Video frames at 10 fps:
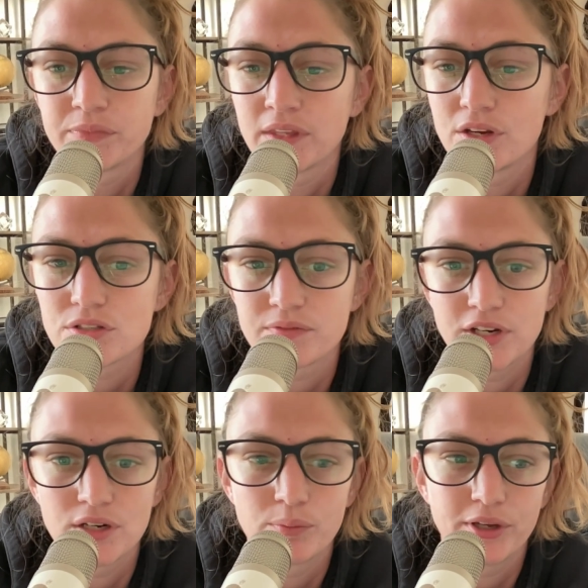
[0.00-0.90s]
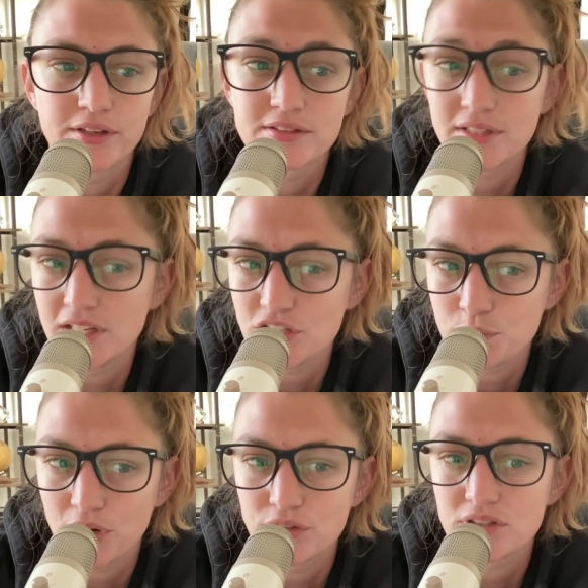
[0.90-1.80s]
Your sphere will see these
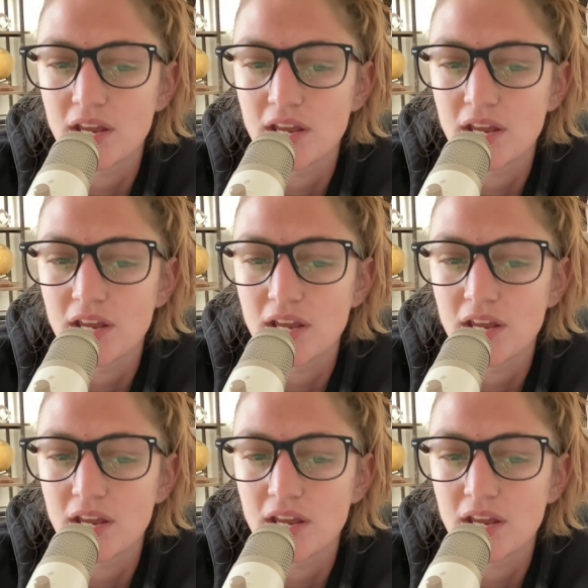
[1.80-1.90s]
posts,